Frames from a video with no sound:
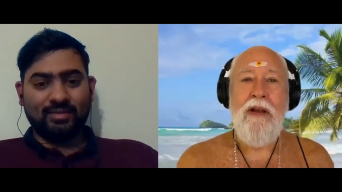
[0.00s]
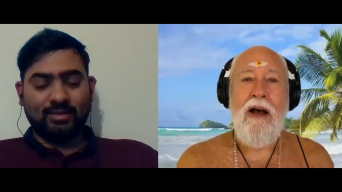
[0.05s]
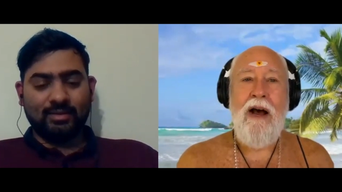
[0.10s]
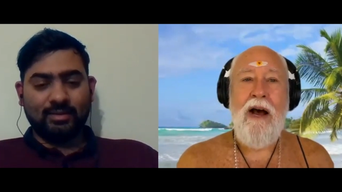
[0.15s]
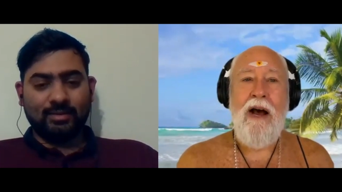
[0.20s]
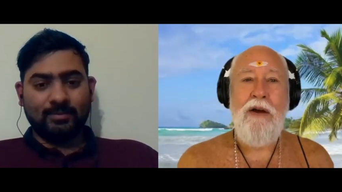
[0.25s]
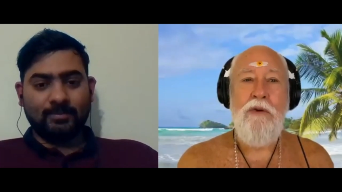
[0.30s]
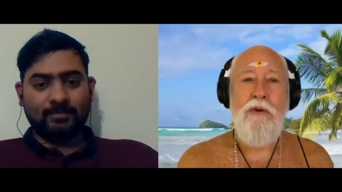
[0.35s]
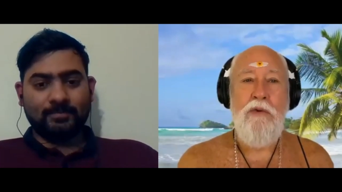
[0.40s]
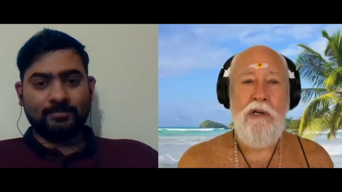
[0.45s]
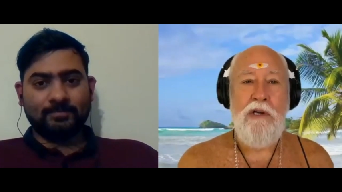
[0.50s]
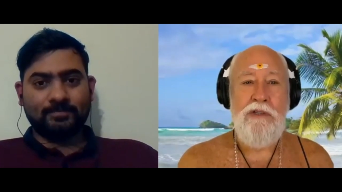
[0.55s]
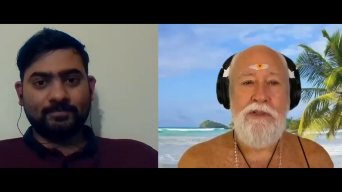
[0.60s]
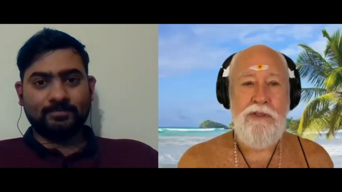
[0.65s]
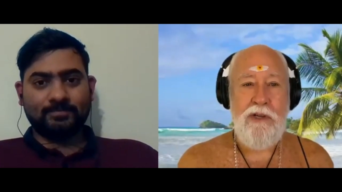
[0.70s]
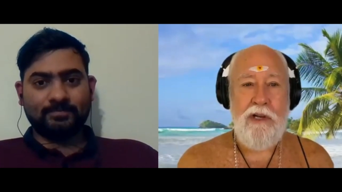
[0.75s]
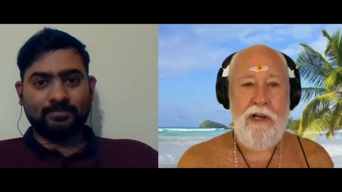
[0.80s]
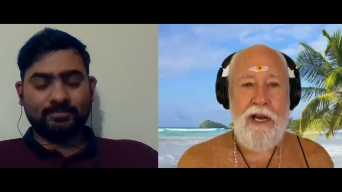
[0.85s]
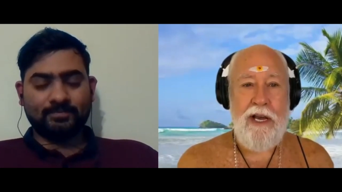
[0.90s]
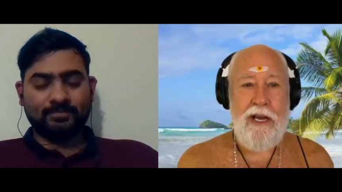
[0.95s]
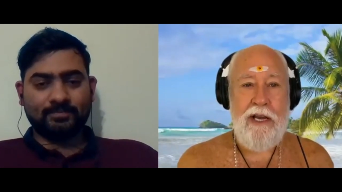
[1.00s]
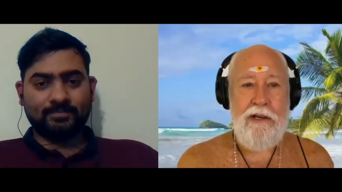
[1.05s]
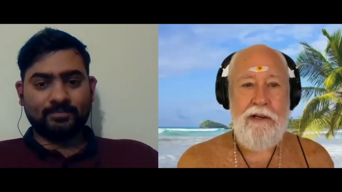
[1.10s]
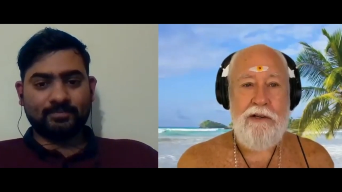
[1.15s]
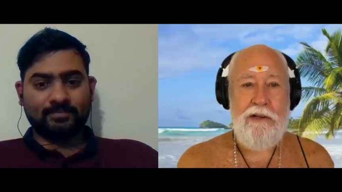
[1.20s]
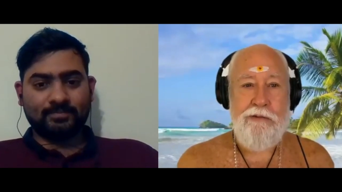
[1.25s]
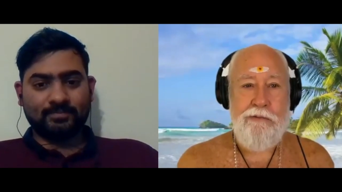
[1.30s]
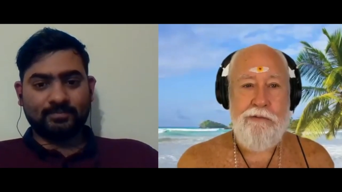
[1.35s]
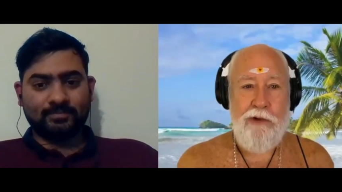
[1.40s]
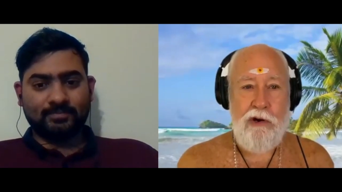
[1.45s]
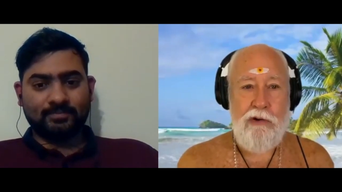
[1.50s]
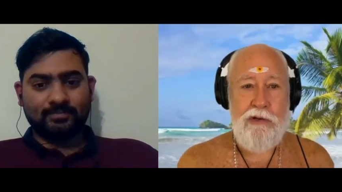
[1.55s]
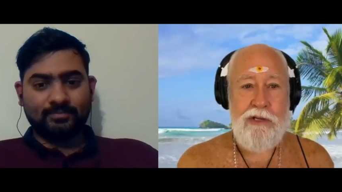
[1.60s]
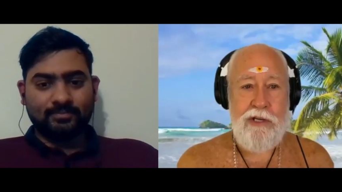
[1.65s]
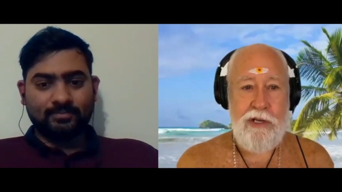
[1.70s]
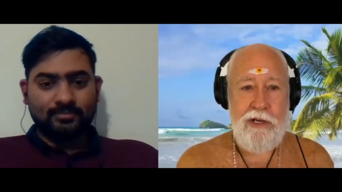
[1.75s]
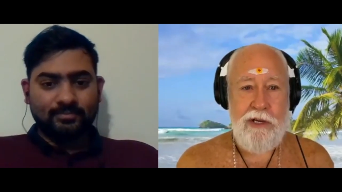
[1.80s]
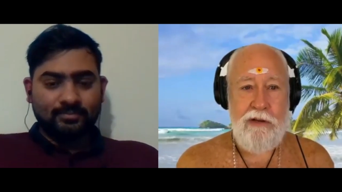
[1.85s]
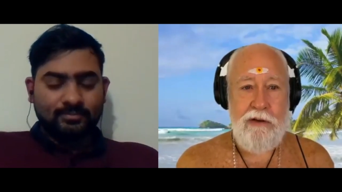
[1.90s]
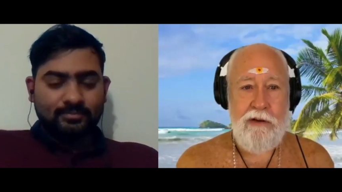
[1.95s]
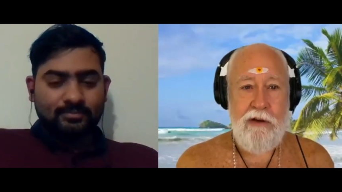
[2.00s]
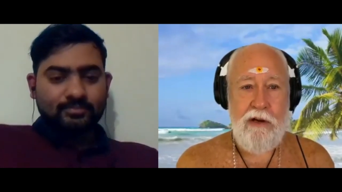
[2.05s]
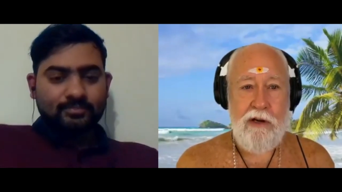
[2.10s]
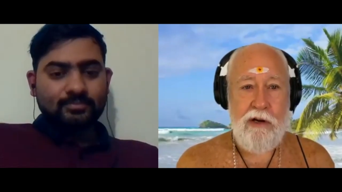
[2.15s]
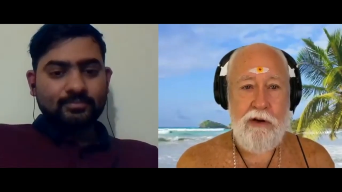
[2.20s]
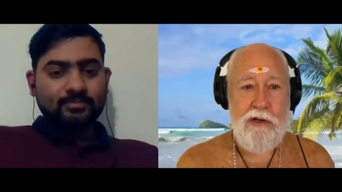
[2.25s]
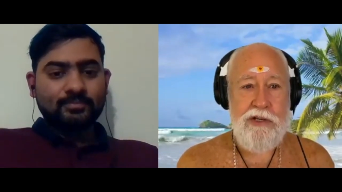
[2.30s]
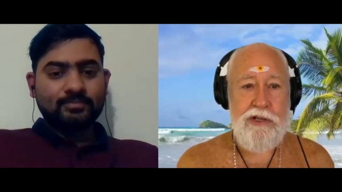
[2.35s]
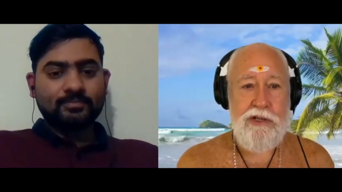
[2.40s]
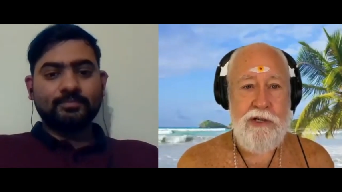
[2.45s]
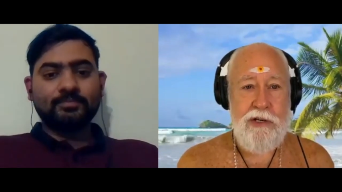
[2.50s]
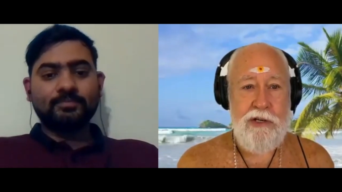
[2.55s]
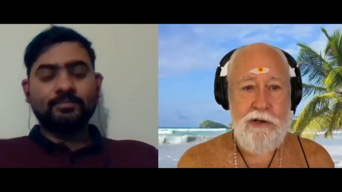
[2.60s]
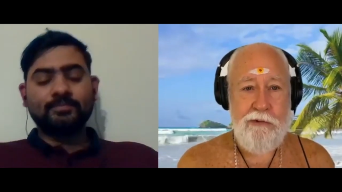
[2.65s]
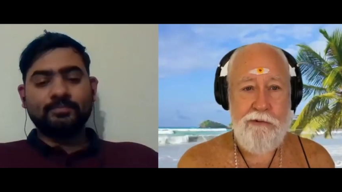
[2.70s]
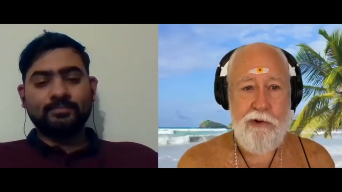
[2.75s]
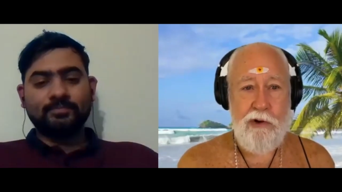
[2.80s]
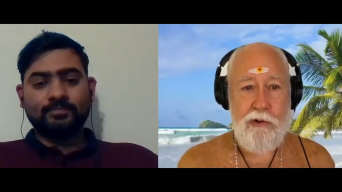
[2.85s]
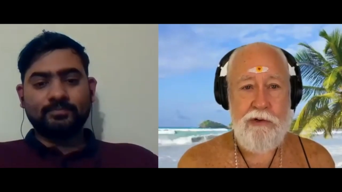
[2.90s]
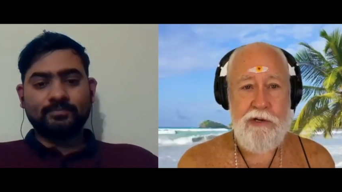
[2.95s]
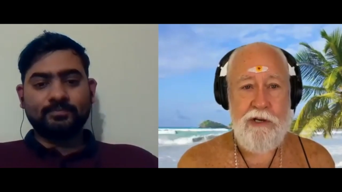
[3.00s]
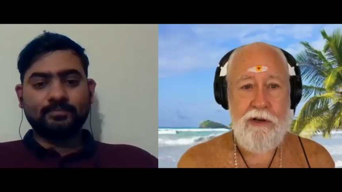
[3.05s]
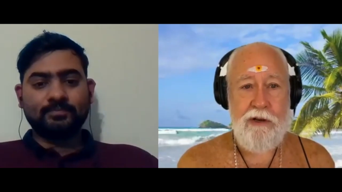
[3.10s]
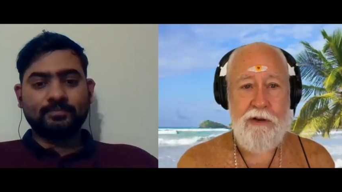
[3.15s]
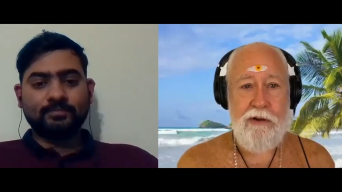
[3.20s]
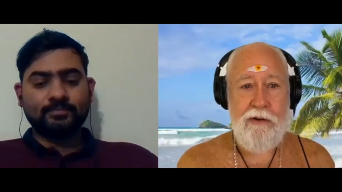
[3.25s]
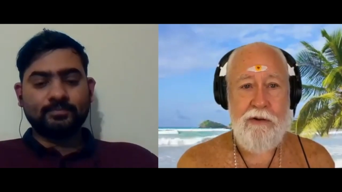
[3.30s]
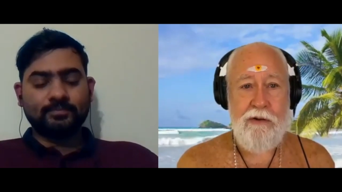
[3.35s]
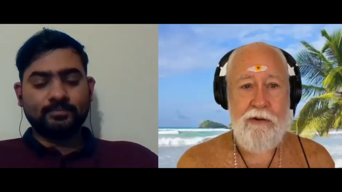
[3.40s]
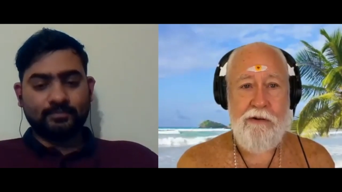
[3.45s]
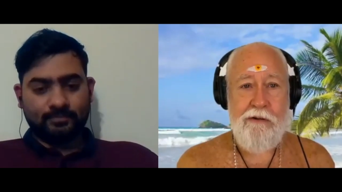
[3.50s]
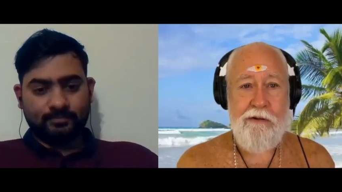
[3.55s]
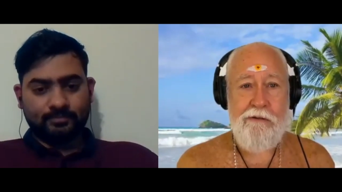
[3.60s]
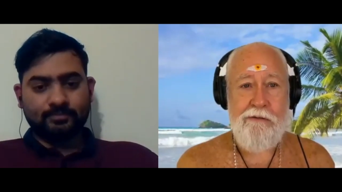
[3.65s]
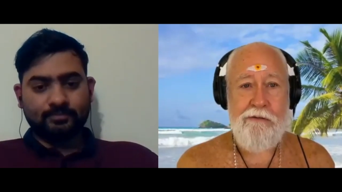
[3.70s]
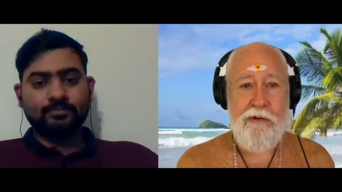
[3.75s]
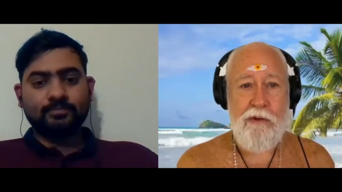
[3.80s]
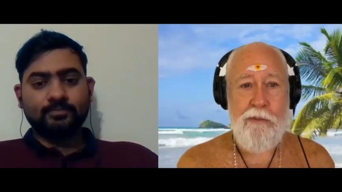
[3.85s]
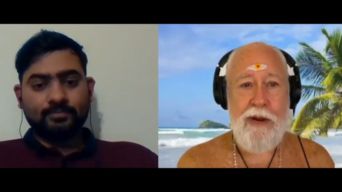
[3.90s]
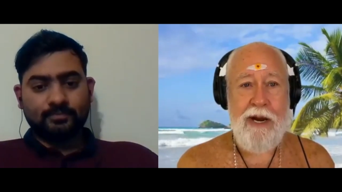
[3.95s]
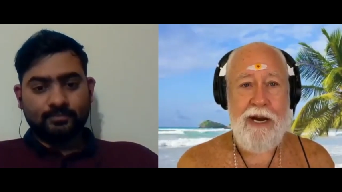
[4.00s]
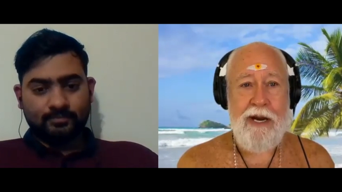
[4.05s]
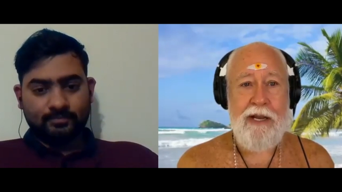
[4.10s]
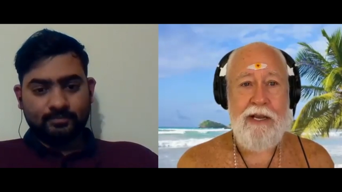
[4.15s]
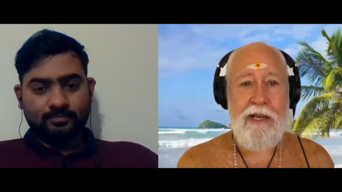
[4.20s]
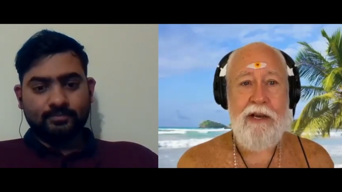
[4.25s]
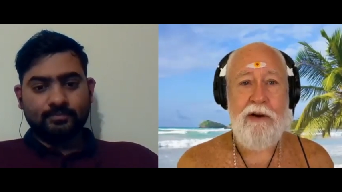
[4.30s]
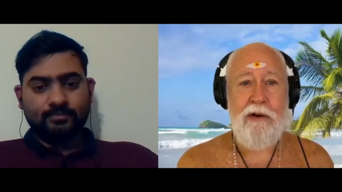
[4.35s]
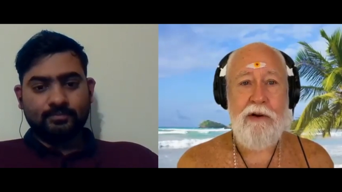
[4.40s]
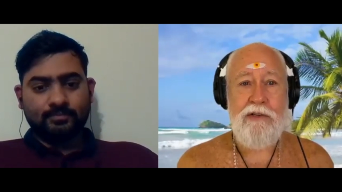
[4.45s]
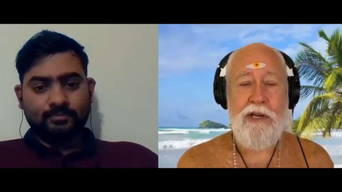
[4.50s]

Speaker 1: I was a devotee, a Krishna devotee for many years.